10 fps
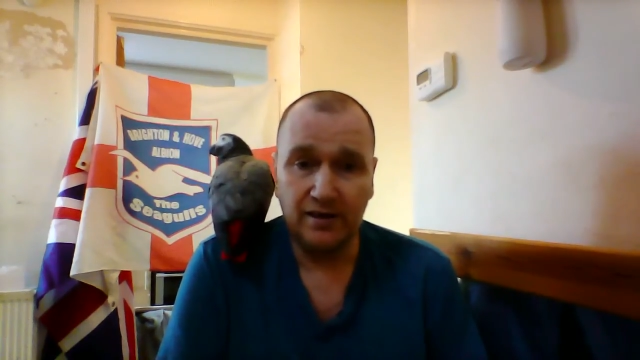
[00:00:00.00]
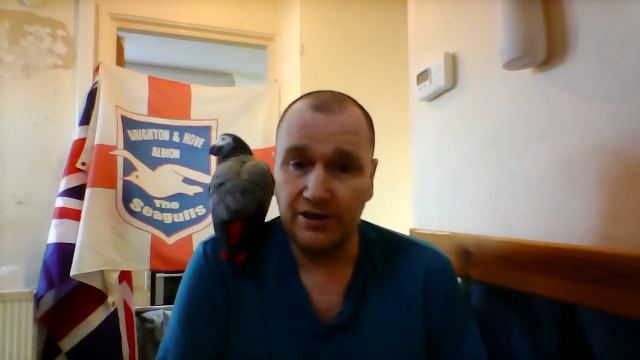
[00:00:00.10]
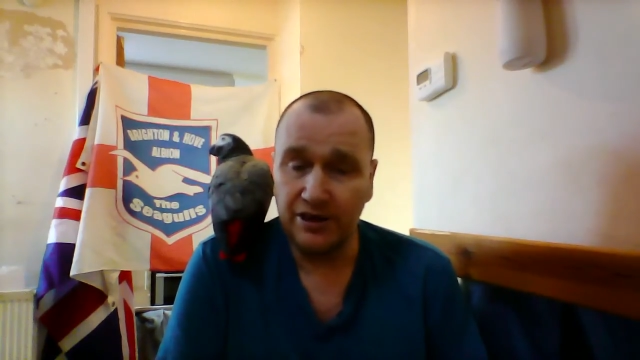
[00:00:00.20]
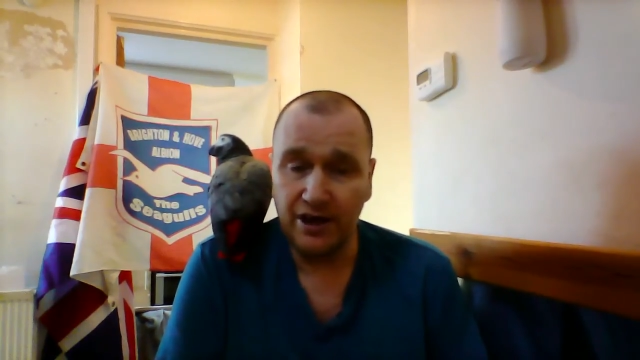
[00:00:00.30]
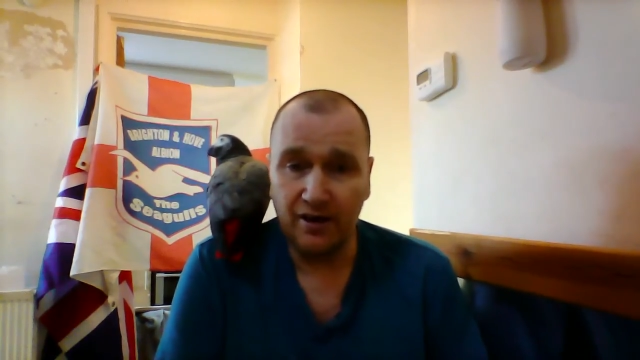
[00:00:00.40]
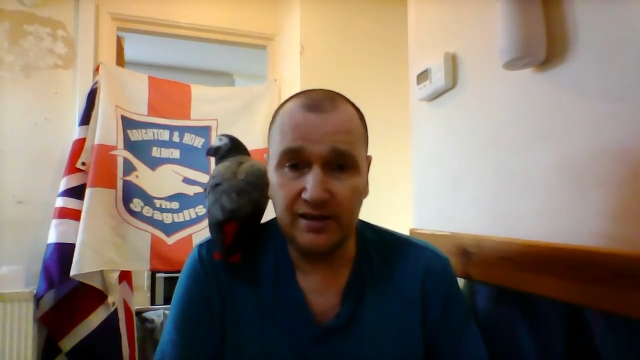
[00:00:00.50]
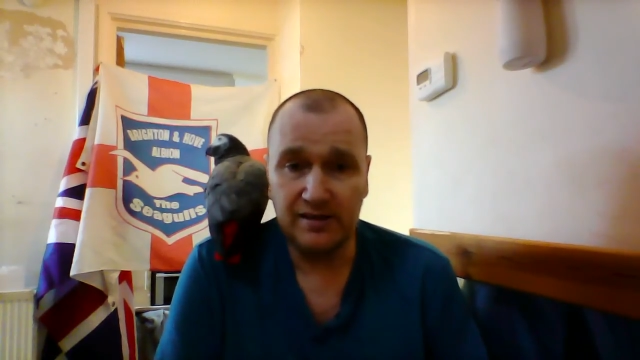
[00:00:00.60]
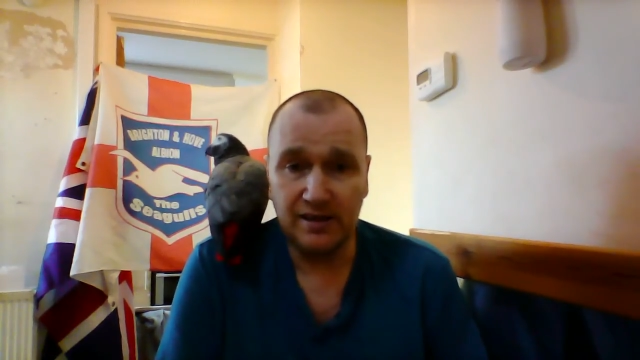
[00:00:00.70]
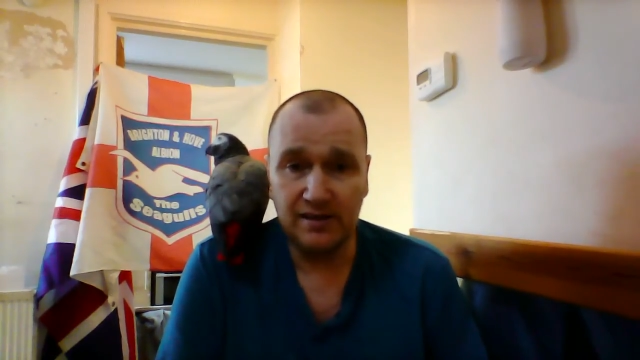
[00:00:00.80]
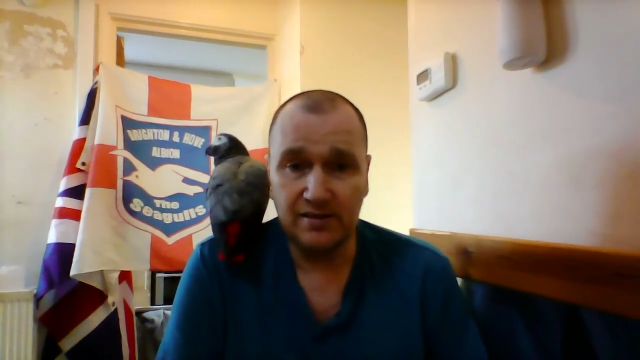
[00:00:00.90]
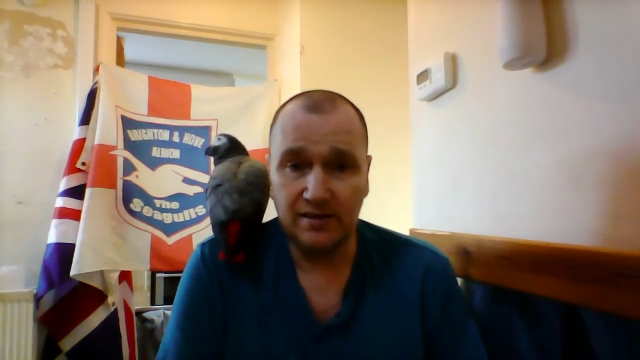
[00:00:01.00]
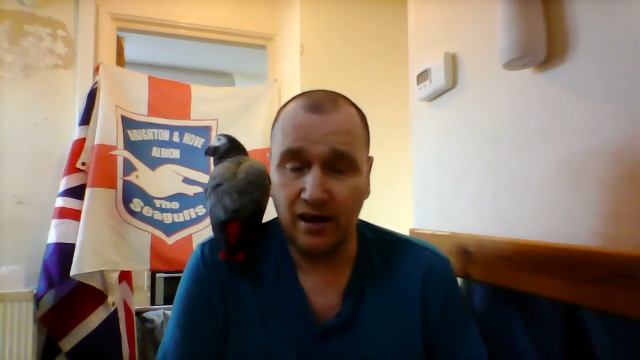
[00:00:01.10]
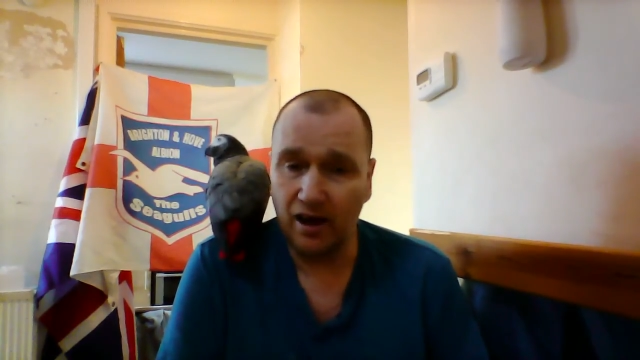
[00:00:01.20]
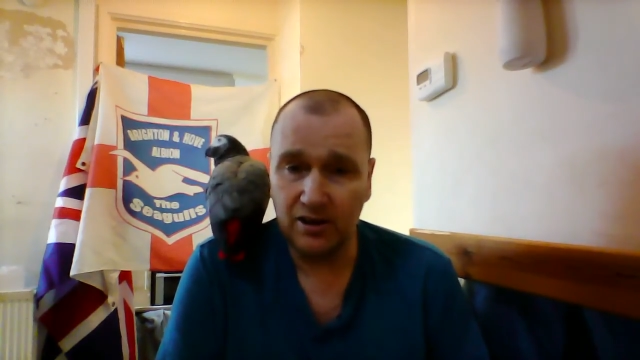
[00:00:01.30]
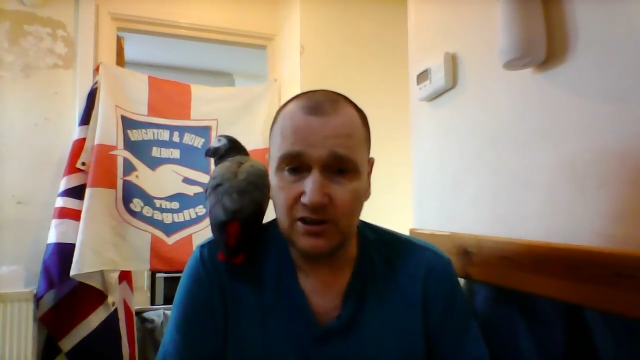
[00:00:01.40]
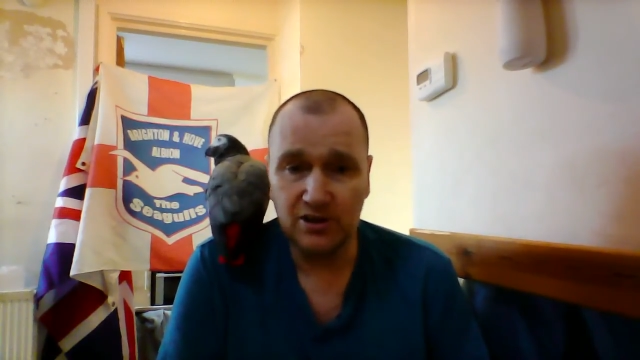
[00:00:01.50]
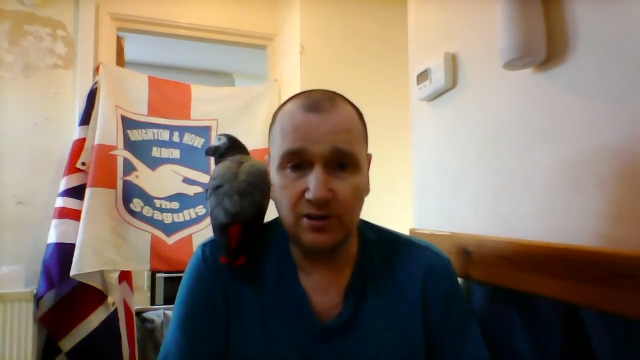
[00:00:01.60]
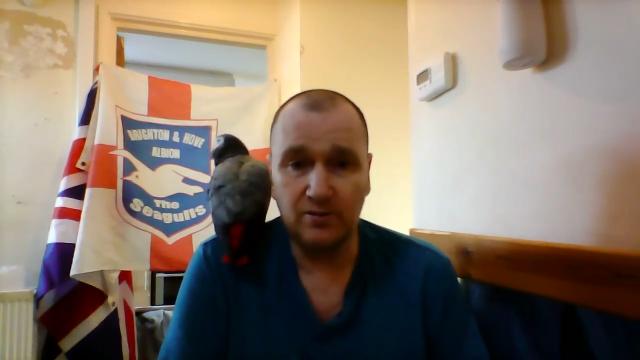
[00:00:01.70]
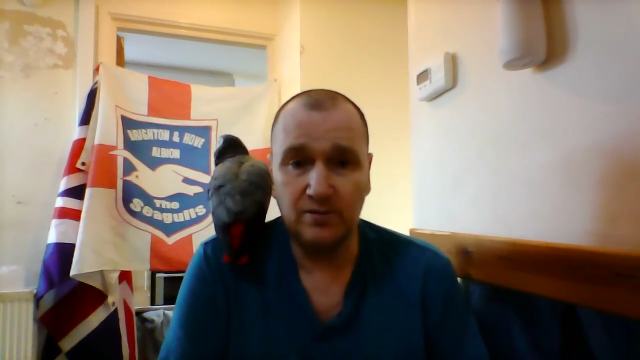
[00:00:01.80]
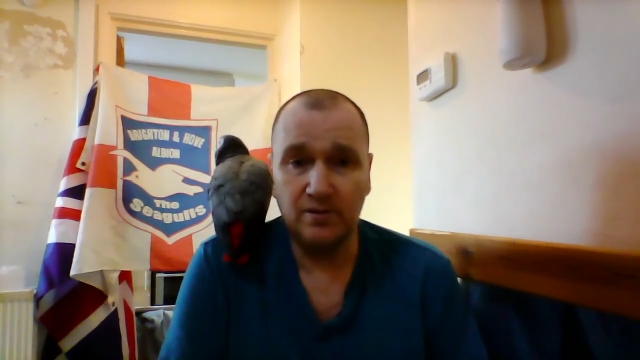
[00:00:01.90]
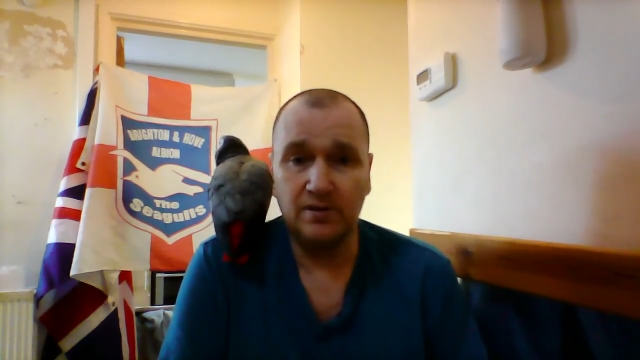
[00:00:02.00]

United, Arsenal